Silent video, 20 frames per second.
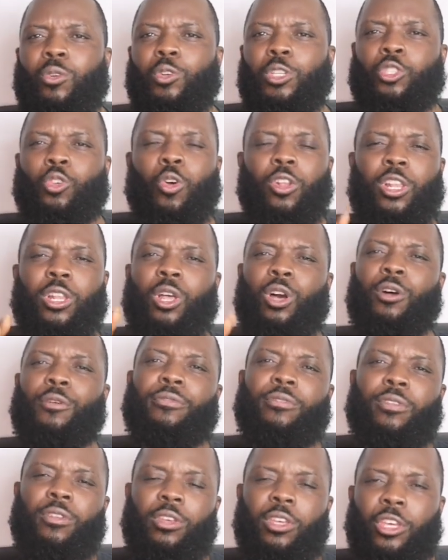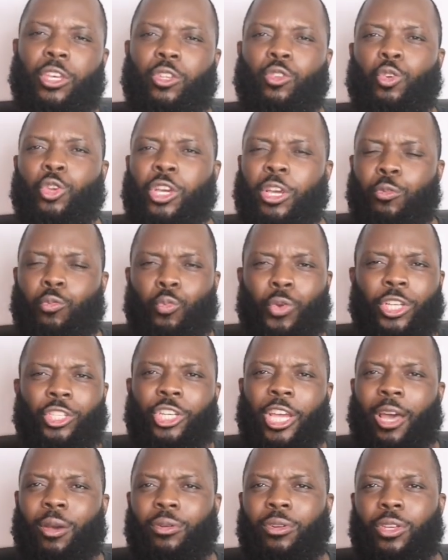It's all love. You can
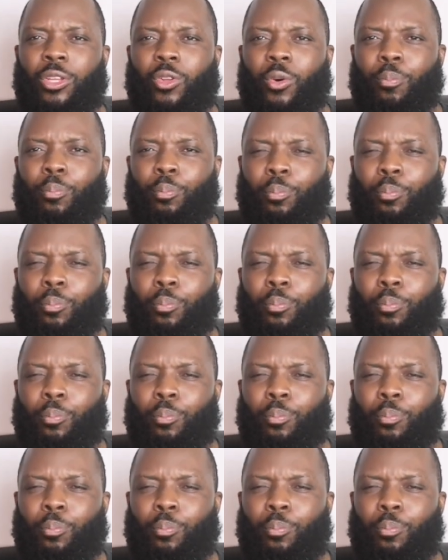reach out.